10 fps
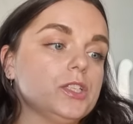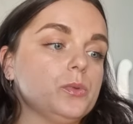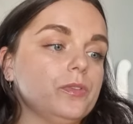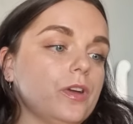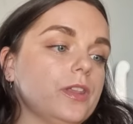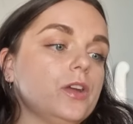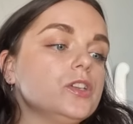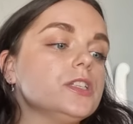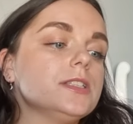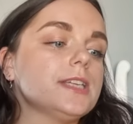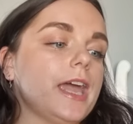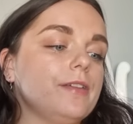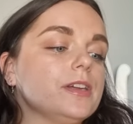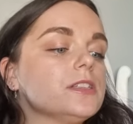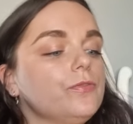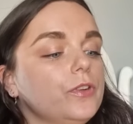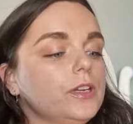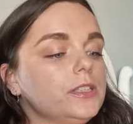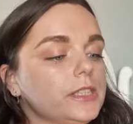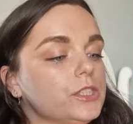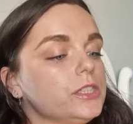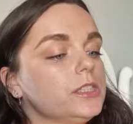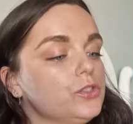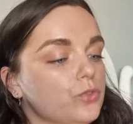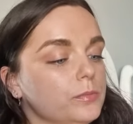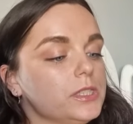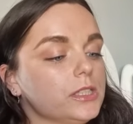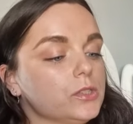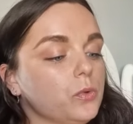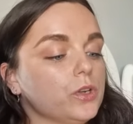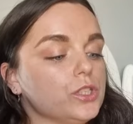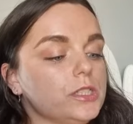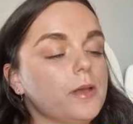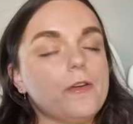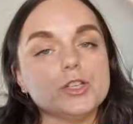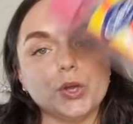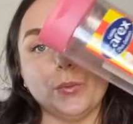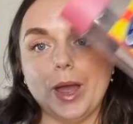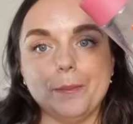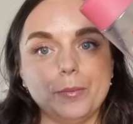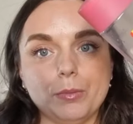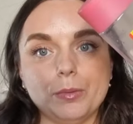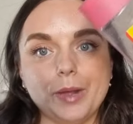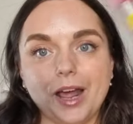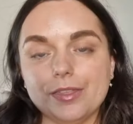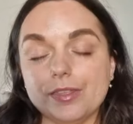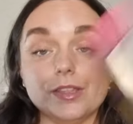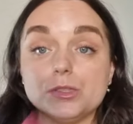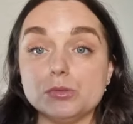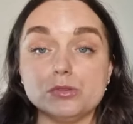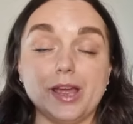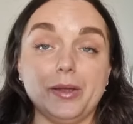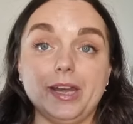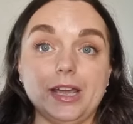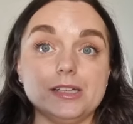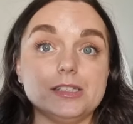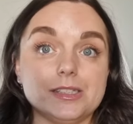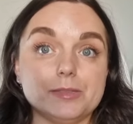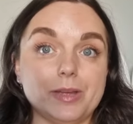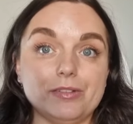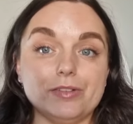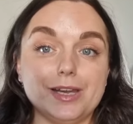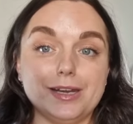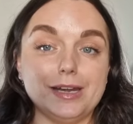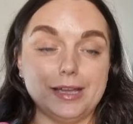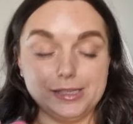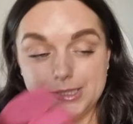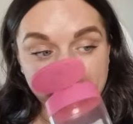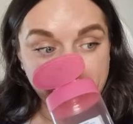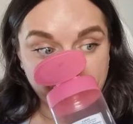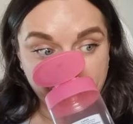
So we've got the Cushions Carex Fun Edition Drumstick Squashies Shower and Bubble Bath. This was quite nice. It smelled really nice.